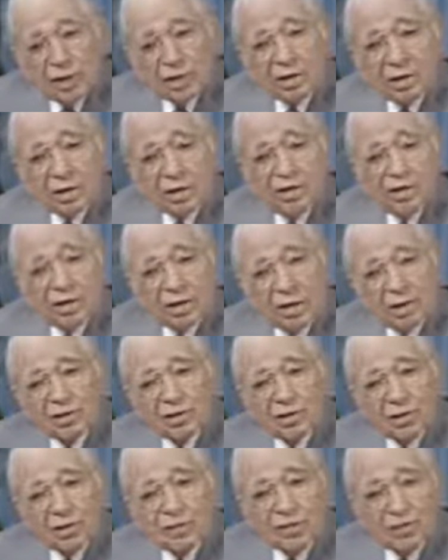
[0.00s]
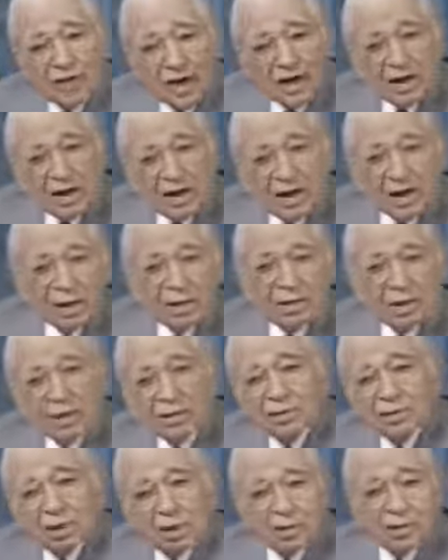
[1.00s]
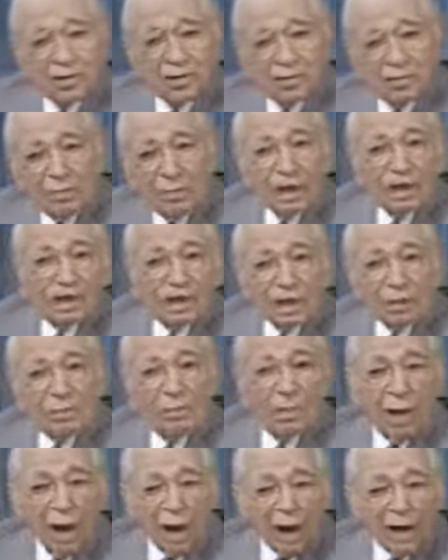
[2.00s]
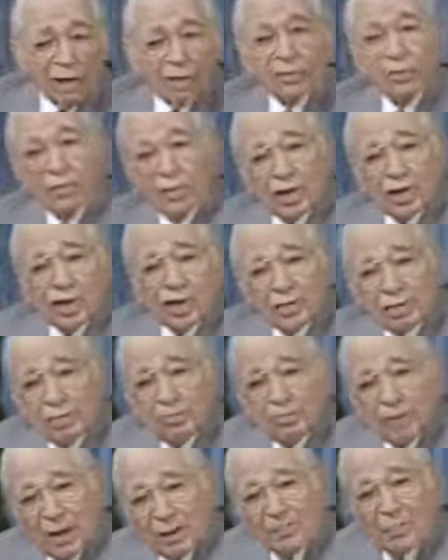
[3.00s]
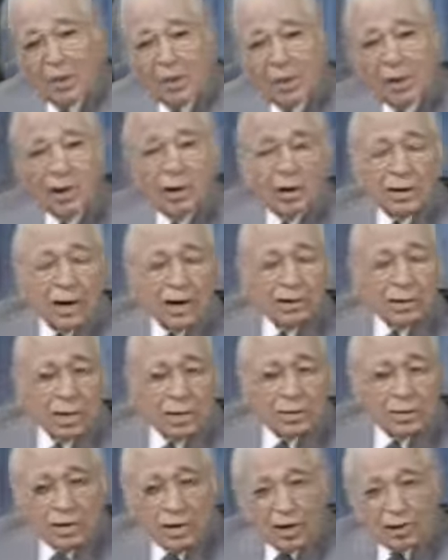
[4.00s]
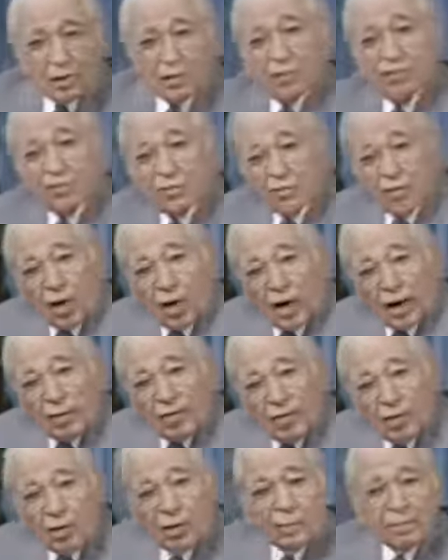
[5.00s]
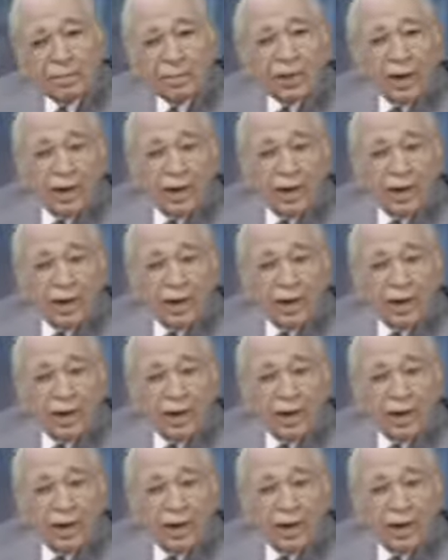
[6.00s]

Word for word: it consists of thinking, it consists of mixing minds with other people, it consists of travel,